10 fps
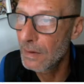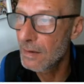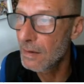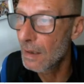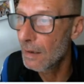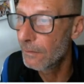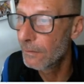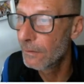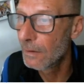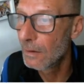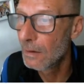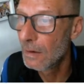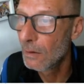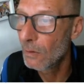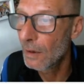be safe,
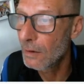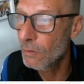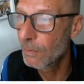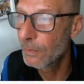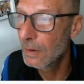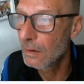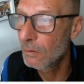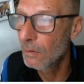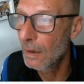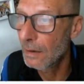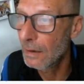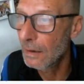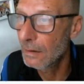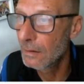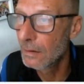like Supita
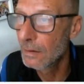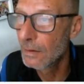Clarinet,